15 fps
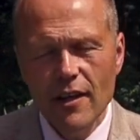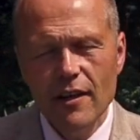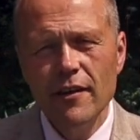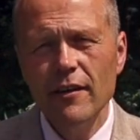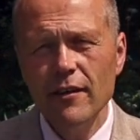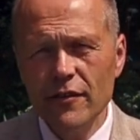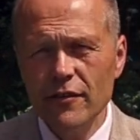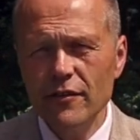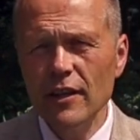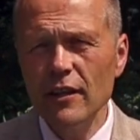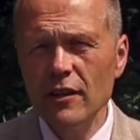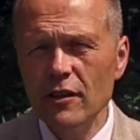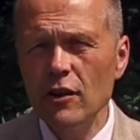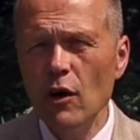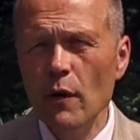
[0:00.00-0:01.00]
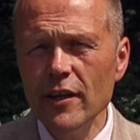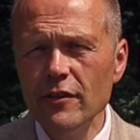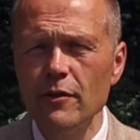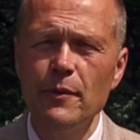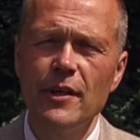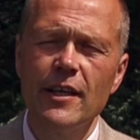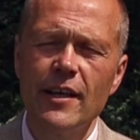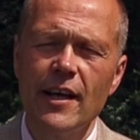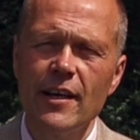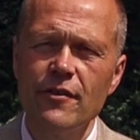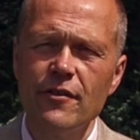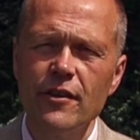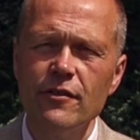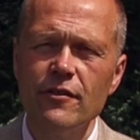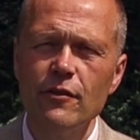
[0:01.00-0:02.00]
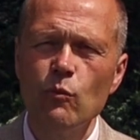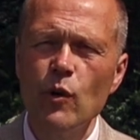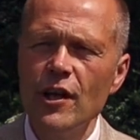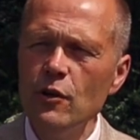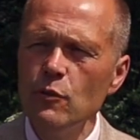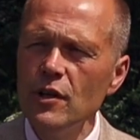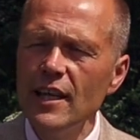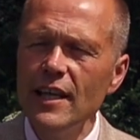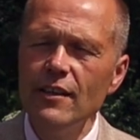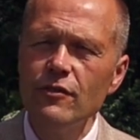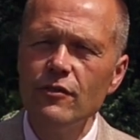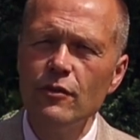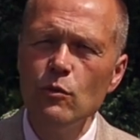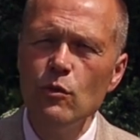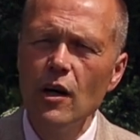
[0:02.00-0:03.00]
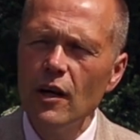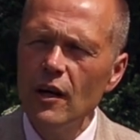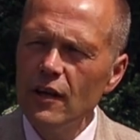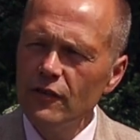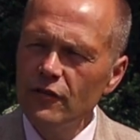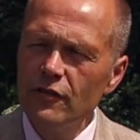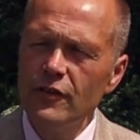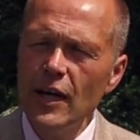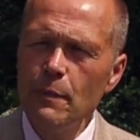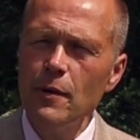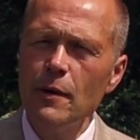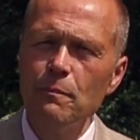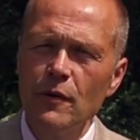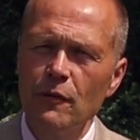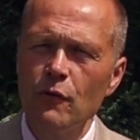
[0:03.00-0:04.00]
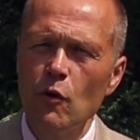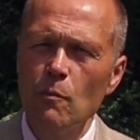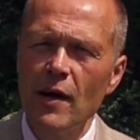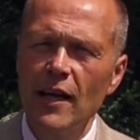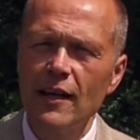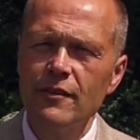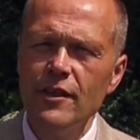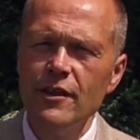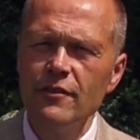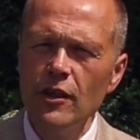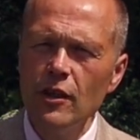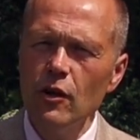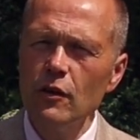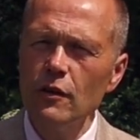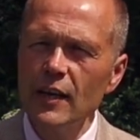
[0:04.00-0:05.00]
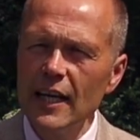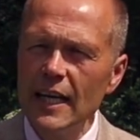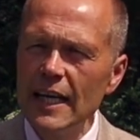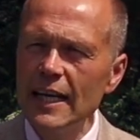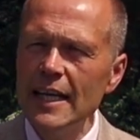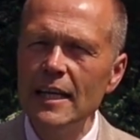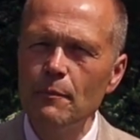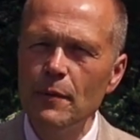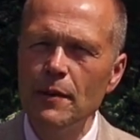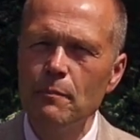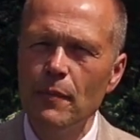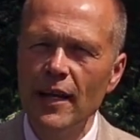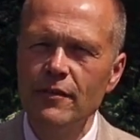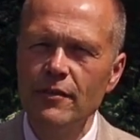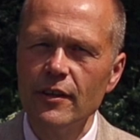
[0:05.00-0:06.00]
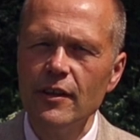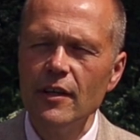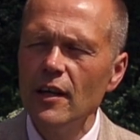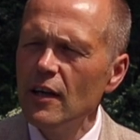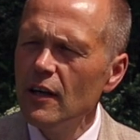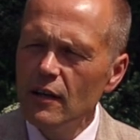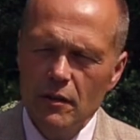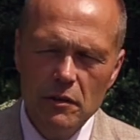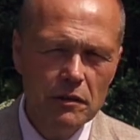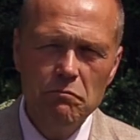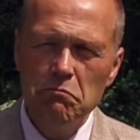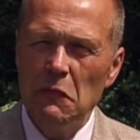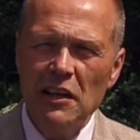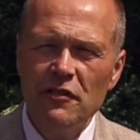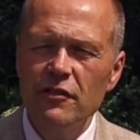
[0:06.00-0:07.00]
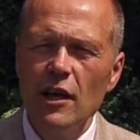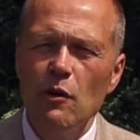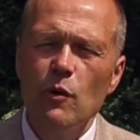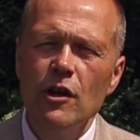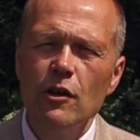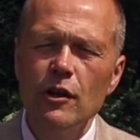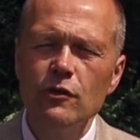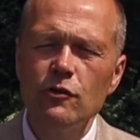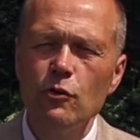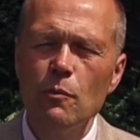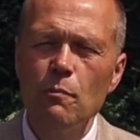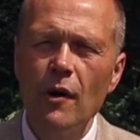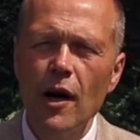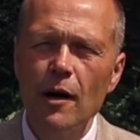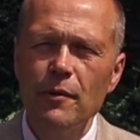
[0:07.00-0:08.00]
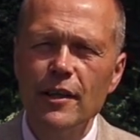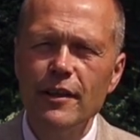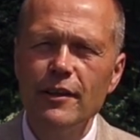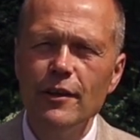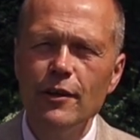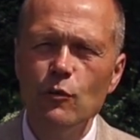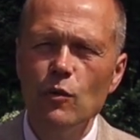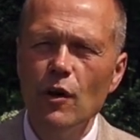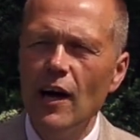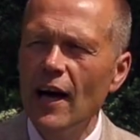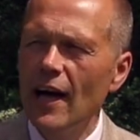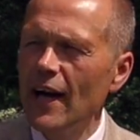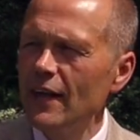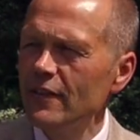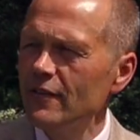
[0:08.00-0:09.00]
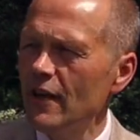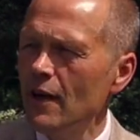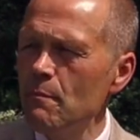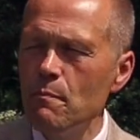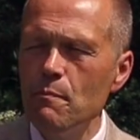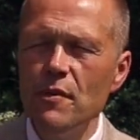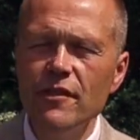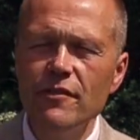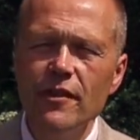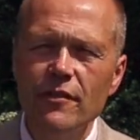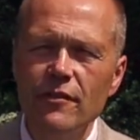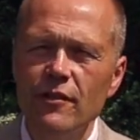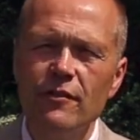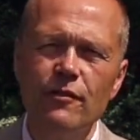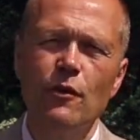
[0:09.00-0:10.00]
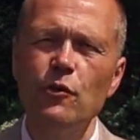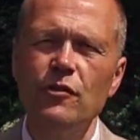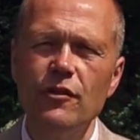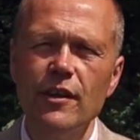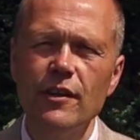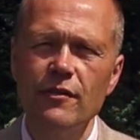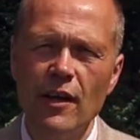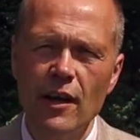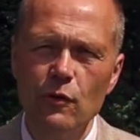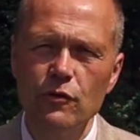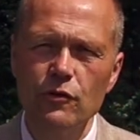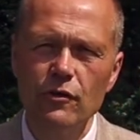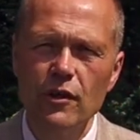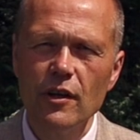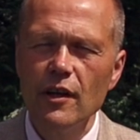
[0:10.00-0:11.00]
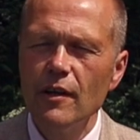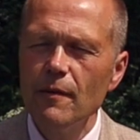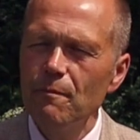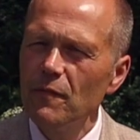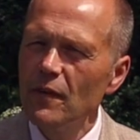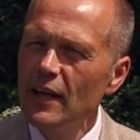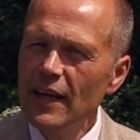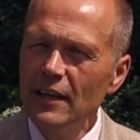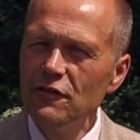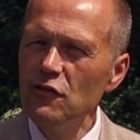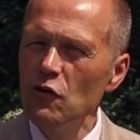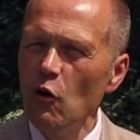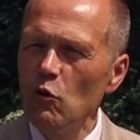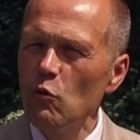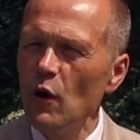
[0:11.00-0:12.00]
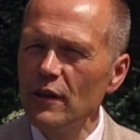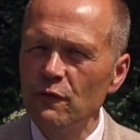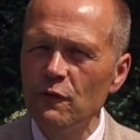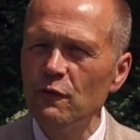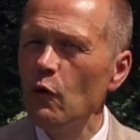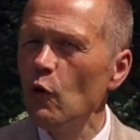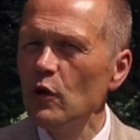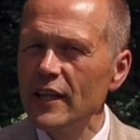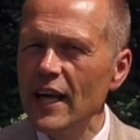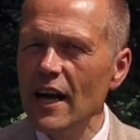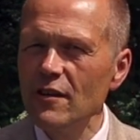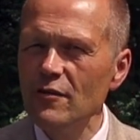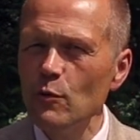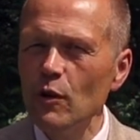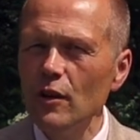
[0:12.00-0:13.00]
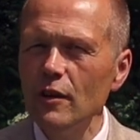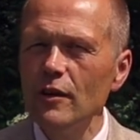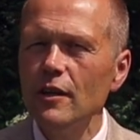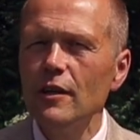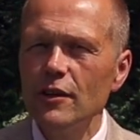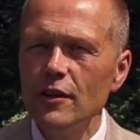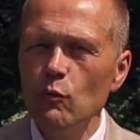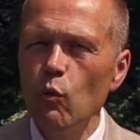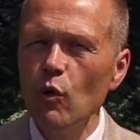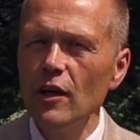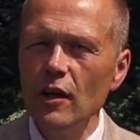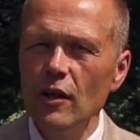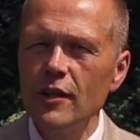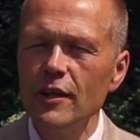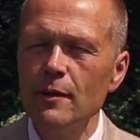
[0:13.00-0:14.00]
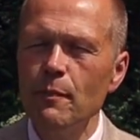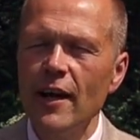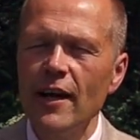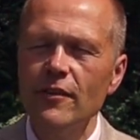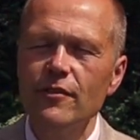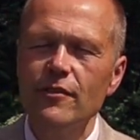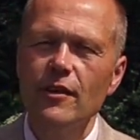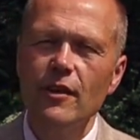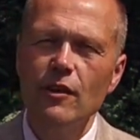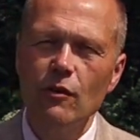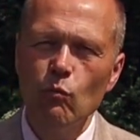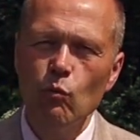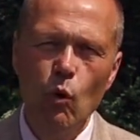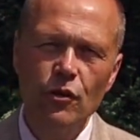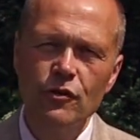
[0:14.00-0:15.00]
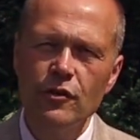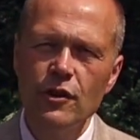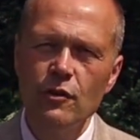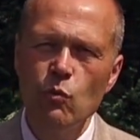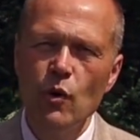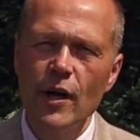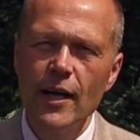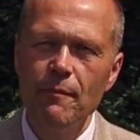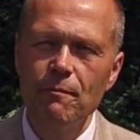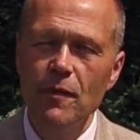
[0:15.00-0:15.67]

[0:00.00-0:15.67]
there are still going to be occasions where you need to step up the formality to look that little bit better. Let's say we're going to a barbecue at a business associate's house. It's not quite full casual. You want to look your best. What do you wear?